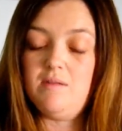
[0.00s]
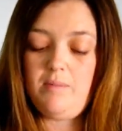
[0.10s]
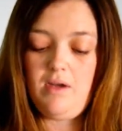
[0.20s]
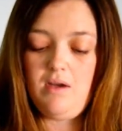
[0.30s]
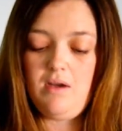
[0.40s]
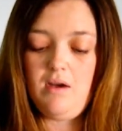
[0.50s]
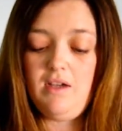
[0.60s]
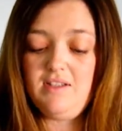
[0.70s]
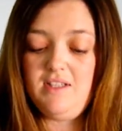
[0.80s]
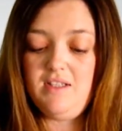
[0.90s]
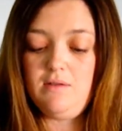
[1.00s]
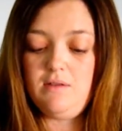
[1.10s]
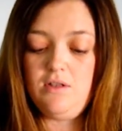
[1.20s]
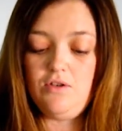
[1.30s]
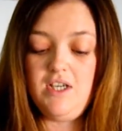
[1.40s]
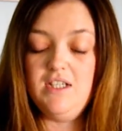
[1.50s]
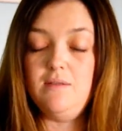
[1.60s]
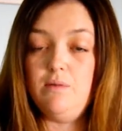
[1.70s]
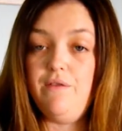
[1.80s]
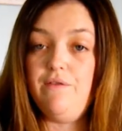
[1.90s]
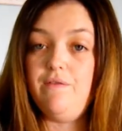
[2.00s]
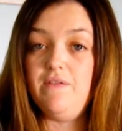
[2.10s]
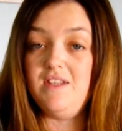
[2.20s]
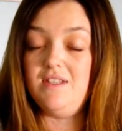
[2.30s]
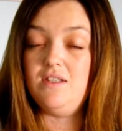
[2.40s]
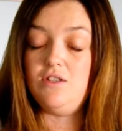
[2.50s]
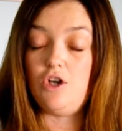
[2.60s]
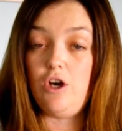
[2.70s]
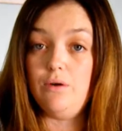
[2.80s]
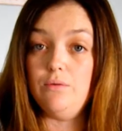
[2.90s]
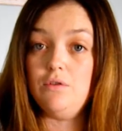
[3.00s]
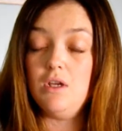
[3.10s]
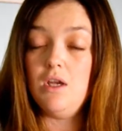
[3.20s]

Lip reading: but I said to Chris with this child,